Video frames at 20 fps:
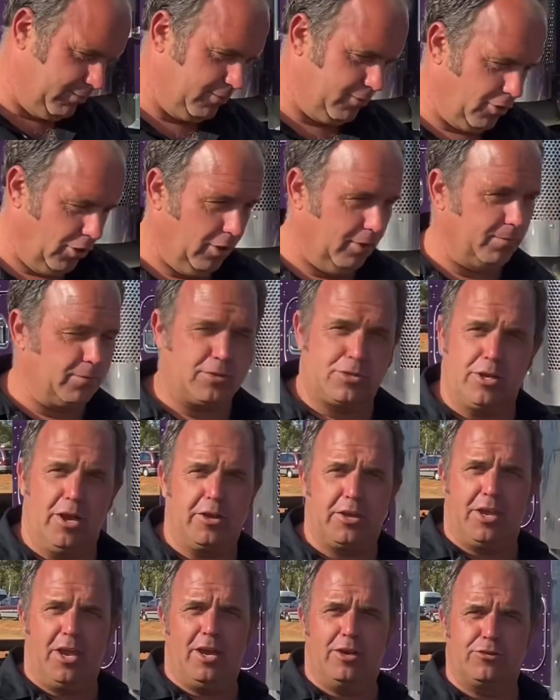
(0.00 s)
driving
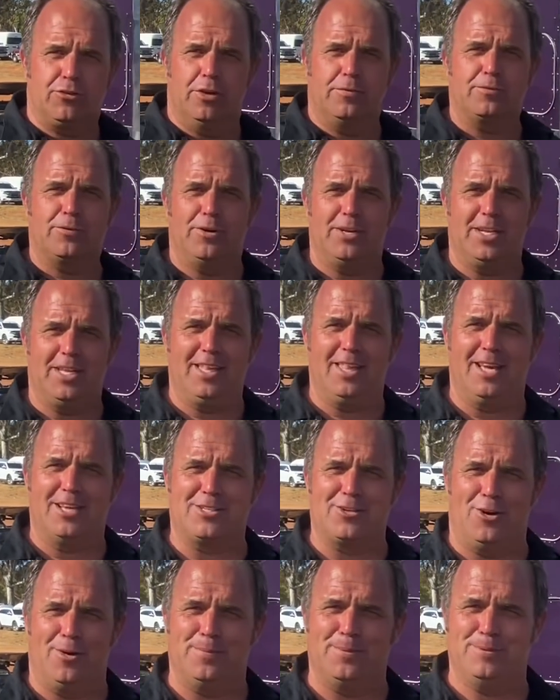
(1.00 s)
Tokyo Drift or any of that
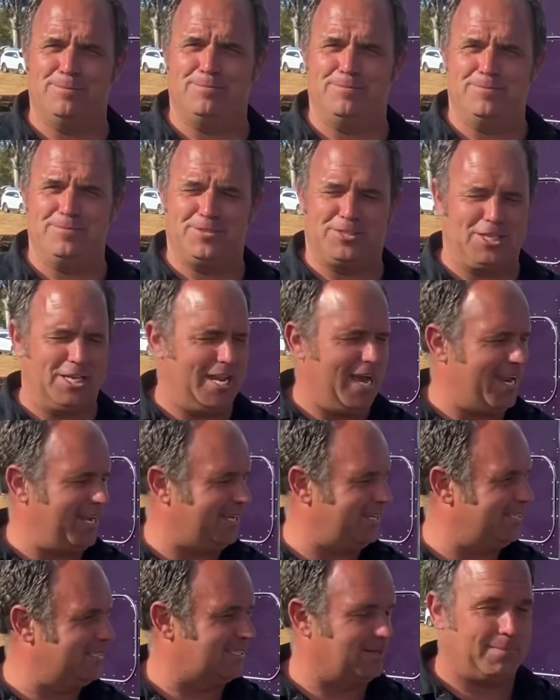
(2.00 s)
type of
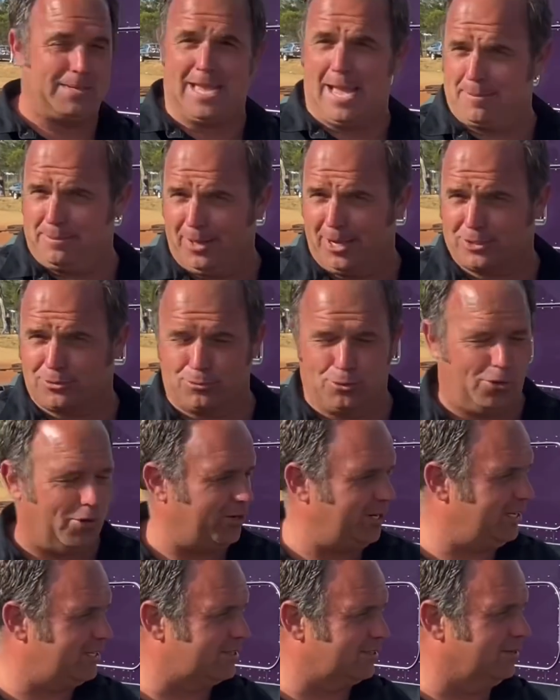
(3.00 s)
shenanigans that my young blokes ride
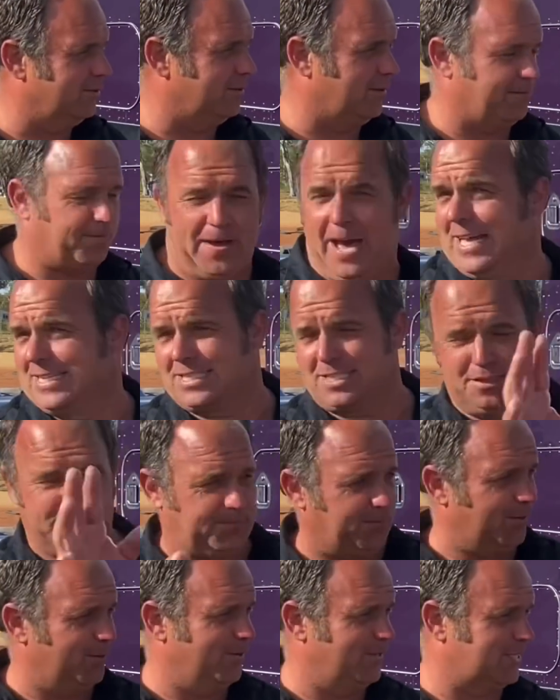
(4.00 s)
into and the Fast and the
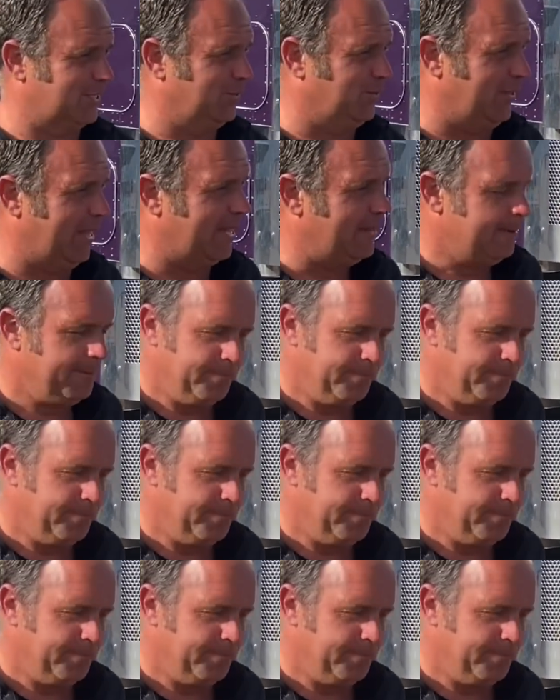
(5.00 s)
Furious and all that.